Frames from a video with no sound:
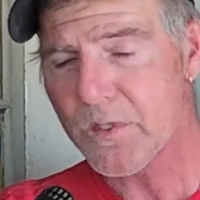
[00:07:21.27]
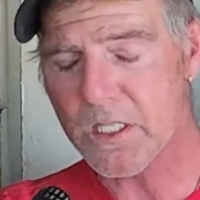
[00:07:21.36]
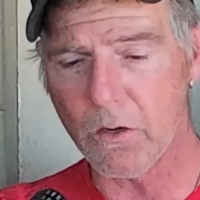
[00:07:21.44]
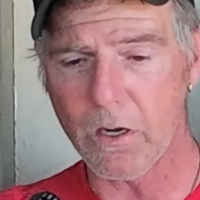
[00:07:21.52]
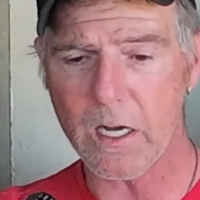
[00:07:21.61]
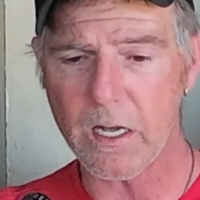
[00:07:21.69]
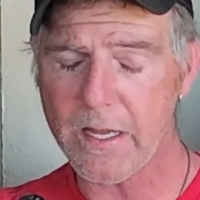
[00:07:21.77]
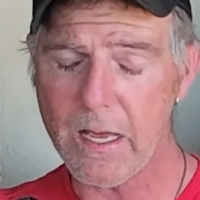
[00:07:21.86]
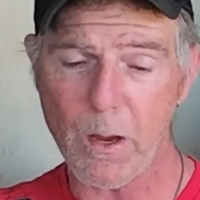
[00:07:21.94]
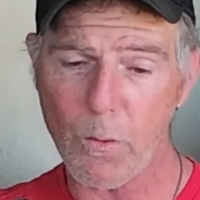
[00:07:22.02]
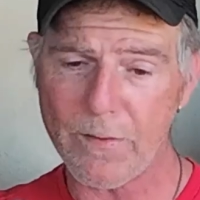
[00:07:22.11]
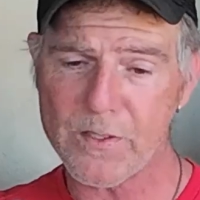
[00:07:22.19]
So
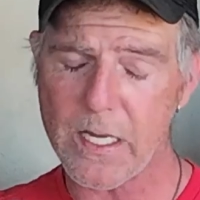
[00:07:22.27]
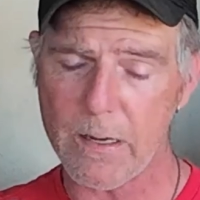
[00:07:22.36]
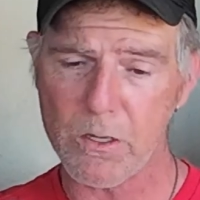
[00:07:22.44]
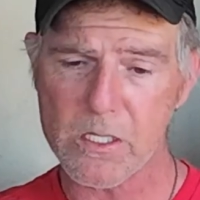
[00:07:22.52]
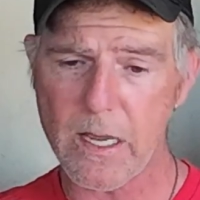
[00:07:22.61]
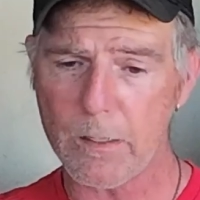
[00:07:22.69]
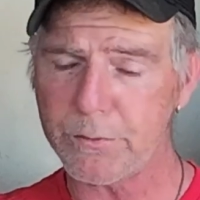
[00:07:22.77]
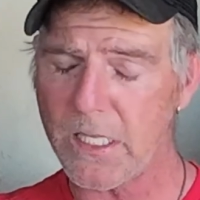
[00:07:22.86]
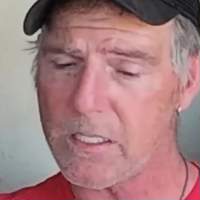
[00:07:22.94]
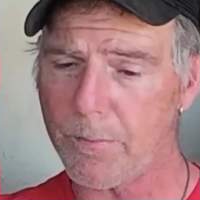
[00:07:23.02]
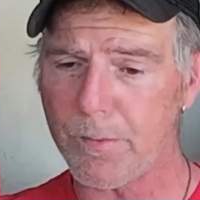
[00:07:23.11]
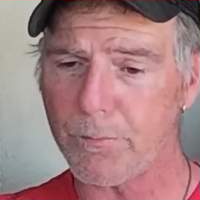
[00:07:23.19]
my wife Sabra's got a
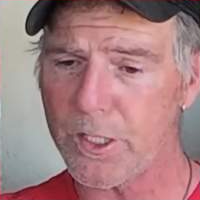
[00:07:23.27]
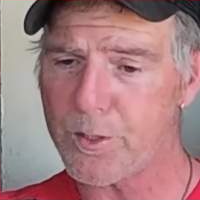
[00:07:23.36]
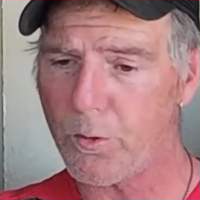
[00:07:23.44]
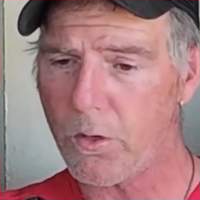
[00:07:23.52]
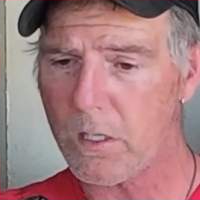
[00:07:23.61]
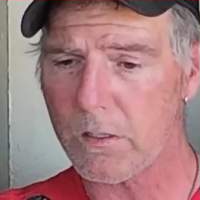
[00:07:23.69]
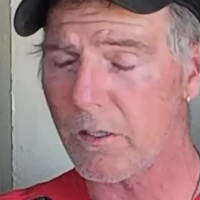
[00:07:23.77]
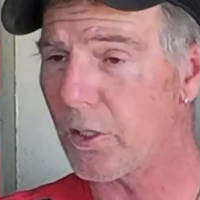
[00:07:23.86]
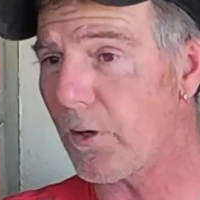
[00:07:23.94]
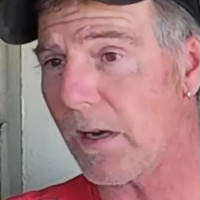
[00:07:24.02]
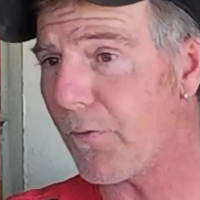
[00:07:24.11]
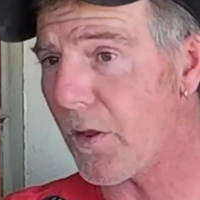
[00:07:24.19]
place up in Bridgeport that her
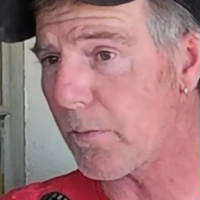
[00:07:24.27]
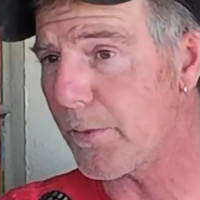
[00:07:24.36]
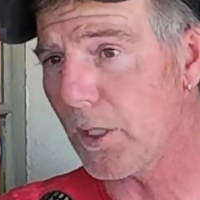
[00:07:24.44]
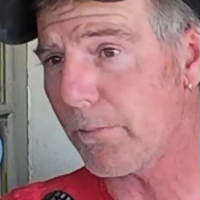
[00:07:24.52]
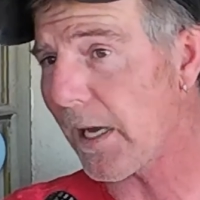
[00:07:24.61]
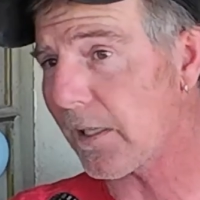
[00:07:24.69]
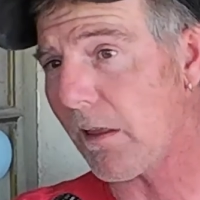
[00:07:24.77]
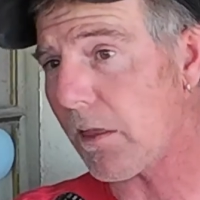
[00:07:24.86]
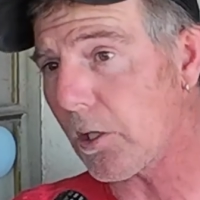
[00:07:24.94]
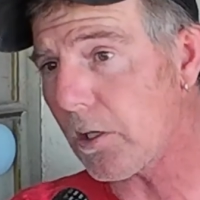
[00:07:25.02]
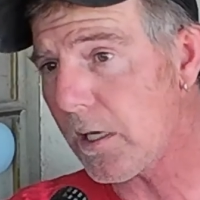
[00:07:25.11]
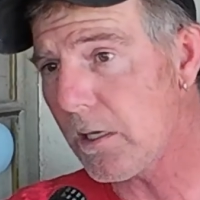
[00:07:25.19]
grandfather built back in the
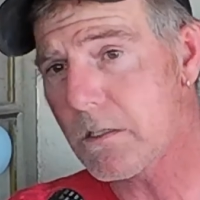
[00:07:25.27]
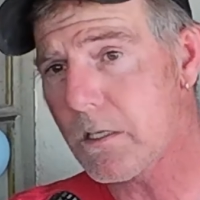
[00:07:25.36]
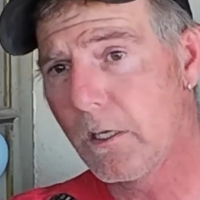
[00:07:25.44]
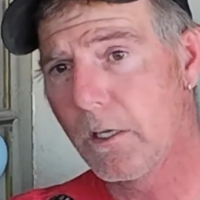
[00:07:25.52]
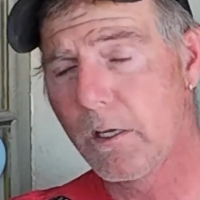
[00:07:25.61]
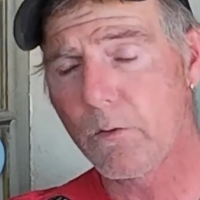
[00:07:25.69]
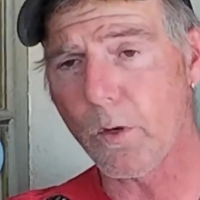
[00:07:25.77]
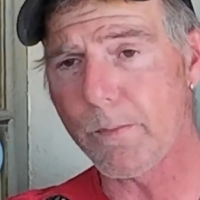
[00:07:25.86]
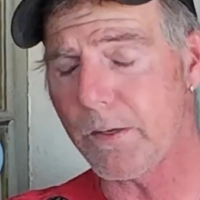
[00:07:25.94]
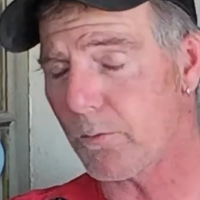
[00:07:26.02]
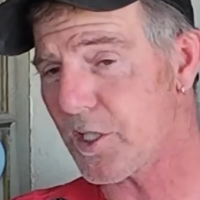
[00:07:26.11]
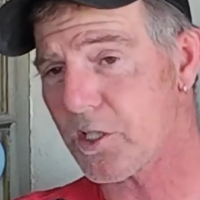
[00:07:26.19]
30s. We've
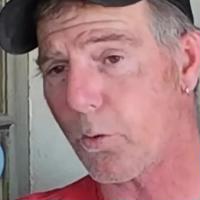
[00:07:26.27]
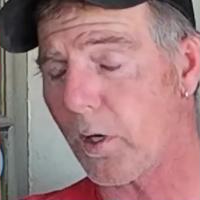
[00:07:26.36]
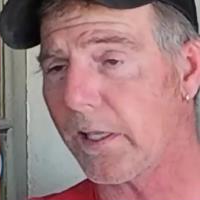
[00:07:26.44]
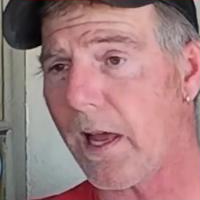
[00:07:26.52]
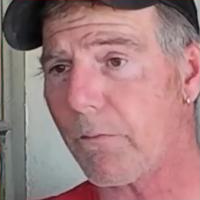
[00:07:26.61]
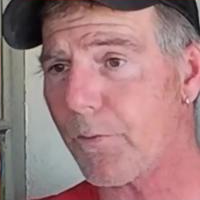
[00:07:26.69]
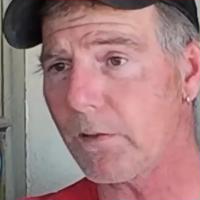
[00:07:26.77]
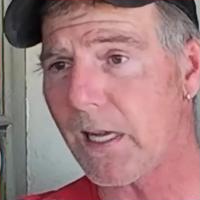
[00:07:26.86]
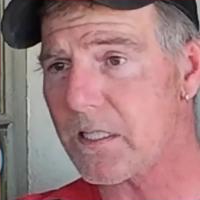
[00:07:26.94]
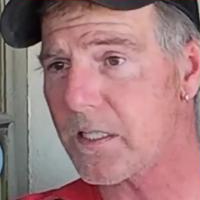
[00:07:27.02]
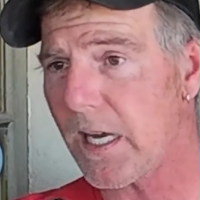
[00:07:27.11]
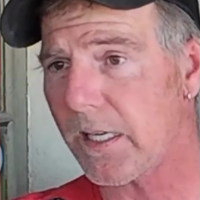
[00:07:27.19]
been restoring that for the
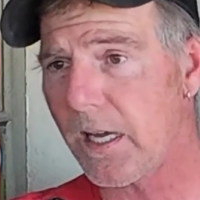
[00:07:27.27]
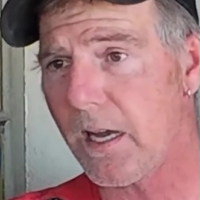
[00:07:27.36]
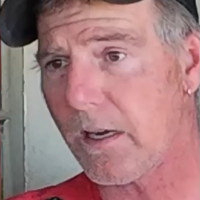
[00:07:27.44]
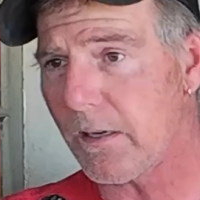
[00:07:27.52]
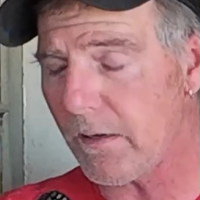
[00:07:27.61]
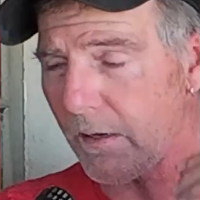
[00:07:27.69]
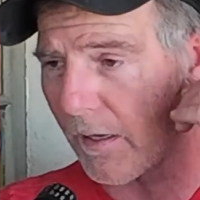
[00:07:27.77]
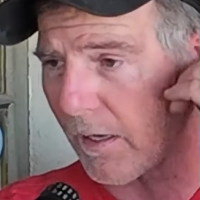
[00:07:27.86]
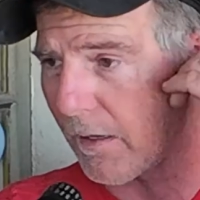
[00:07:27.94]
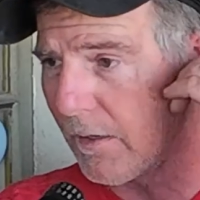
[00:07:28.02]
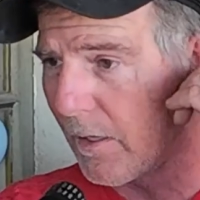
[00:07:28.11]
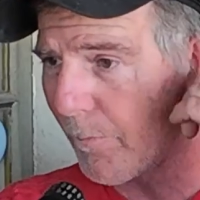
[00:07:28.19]
last decade. And
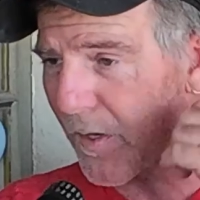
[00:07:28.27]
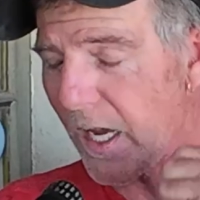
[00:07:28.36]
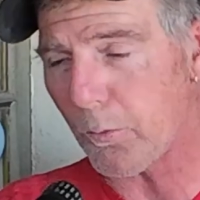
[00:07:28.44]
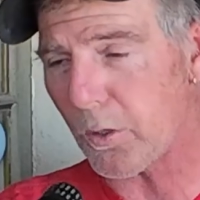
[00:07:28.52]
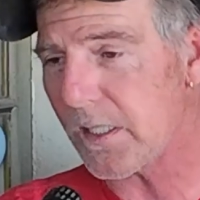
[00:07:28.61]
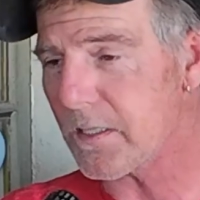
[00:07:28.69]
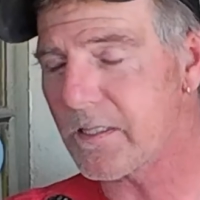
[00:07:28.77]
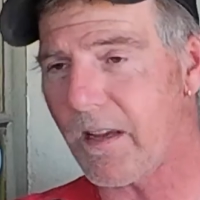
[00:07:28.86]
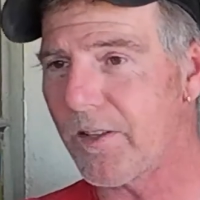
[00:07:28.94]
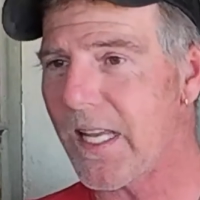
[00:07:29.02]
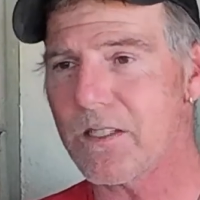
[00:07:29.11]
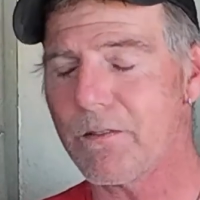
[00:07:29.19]
we're at
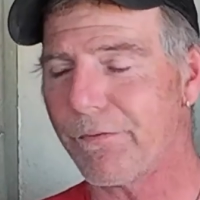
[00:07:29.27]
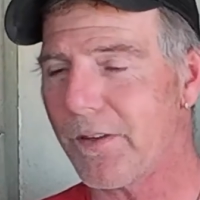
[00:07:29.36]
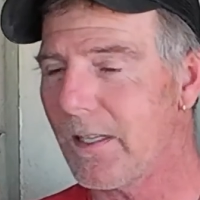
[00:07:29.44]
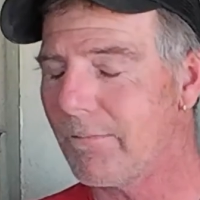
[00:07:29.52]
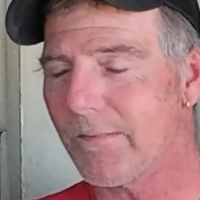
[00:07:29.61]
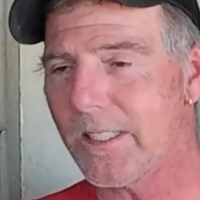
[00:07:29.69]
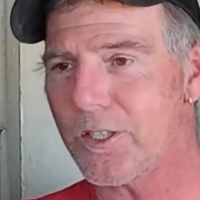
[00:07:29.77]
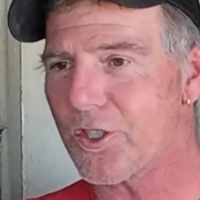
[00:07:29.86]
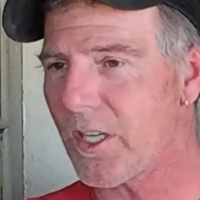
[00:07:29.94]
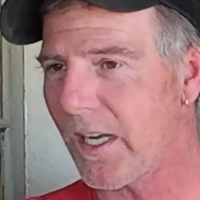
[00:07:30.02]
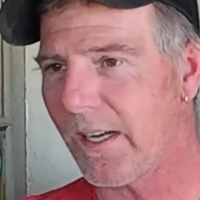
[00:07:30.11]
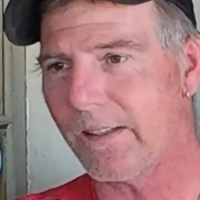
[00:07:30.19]
7,000 feet in the
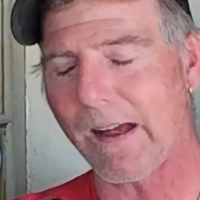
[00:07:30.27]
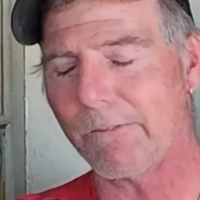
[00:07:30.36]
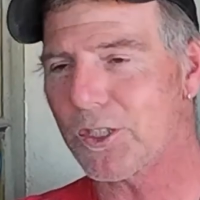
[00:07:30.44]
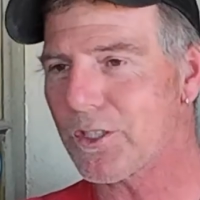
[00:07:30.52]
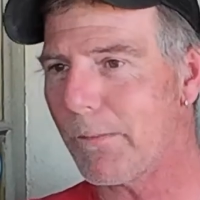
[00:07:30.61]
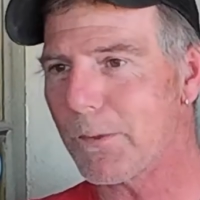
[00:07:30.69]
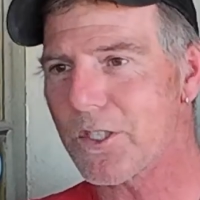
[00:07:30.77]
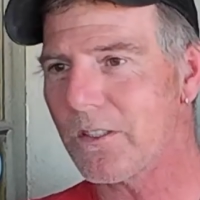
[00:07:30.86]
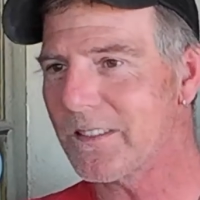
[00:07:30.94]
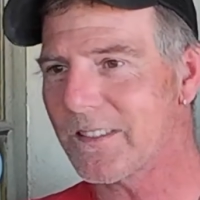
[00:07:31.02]
shade. Average temperature is